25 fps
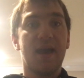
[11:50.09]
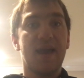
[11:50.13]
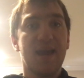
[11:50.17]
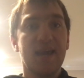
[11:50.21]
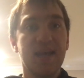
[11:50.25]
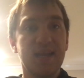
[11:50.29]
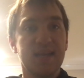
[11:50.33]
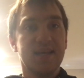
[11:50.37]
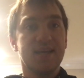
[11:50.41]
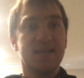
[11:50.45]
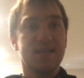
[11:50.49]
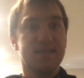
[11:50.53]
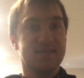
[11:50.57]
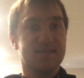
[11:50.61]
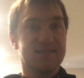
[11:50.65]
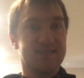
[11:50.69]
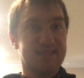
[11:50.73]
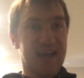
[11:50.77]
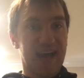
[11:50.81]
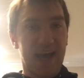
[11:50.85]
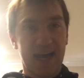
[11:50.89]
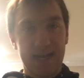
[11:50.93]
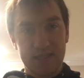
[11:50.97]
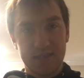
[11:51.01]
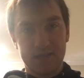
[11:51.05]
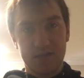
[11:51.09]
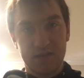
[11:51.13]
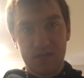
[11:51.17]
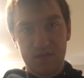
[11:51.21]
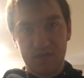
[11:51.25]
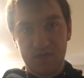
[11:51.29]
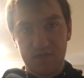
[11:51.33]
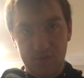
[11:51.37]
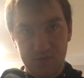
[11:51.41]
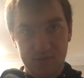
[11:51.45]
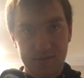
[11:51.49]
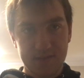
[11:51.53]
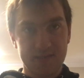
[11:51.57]
in his dad's
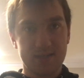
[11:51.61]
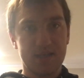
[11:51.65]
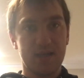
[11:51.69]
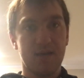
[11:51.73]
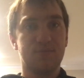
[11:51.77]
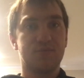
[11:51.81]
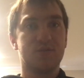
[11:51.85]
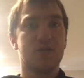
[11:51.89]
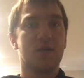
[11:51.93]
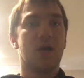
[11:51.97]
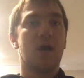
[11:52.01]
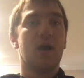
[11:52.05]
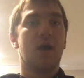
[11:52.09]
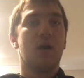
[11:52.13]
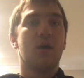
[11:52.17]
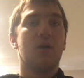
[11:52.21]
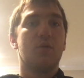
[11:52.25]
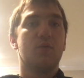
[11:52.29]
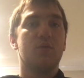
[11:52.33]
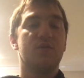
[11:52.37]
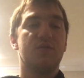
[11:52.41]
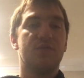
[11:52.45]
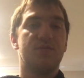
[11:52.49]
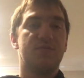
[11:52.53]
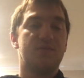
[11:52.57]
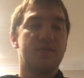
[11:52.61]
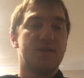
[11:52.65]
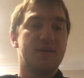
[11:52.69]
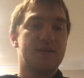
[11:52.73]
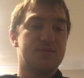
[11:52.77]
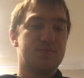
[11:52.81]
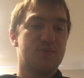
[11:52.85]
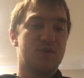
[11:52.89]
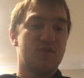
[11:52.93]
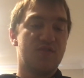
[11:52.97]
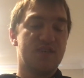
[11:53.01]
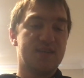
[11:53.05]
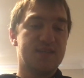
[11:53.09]
footsteps with his
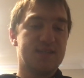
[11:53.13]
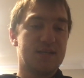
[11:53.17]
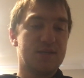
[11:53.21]
movies.